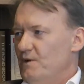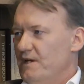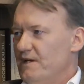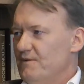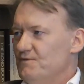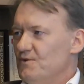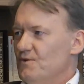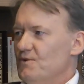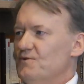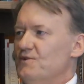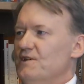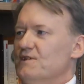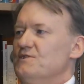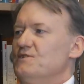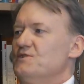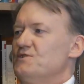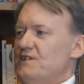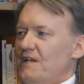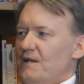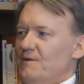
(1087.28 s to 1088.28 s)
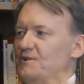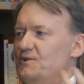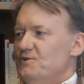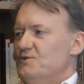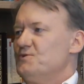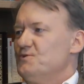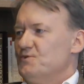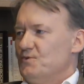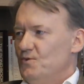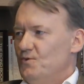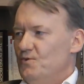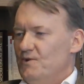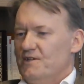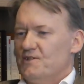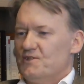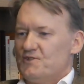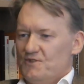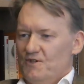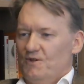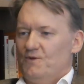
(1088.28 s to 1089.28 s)
way of doing things, is set up your store in
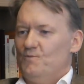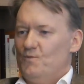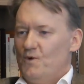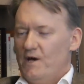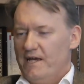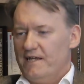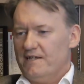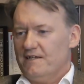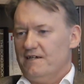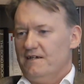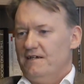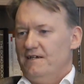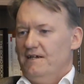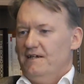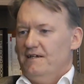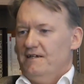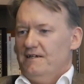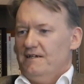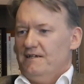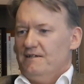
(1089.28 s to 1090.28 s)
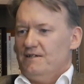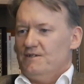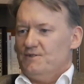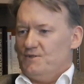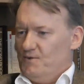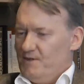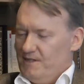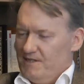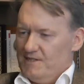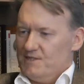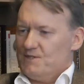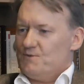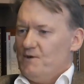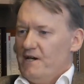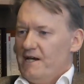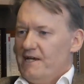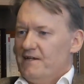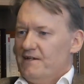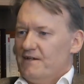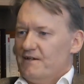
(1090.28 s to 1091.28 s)
a certain way that you do it this
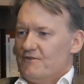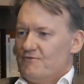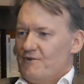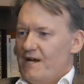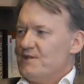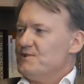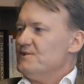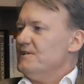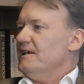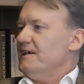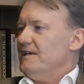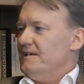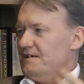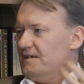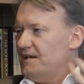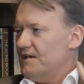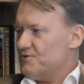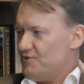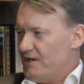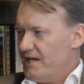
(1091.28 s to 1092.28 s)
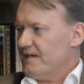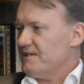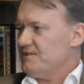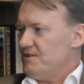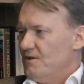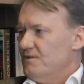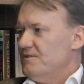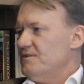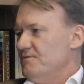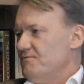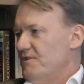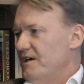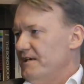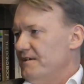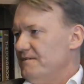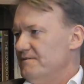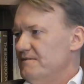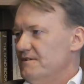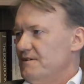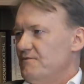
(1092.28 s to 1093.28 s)
way, and gradually attract the
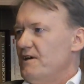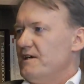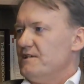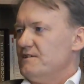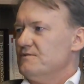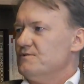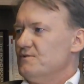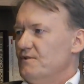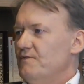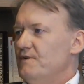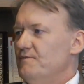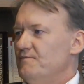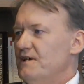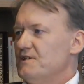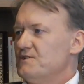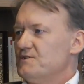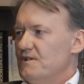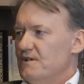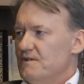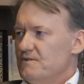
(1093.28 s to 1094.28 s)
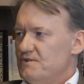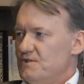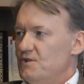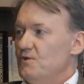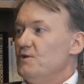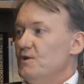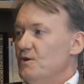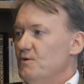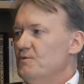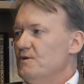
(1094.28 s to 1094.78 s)
right sort of investor to you.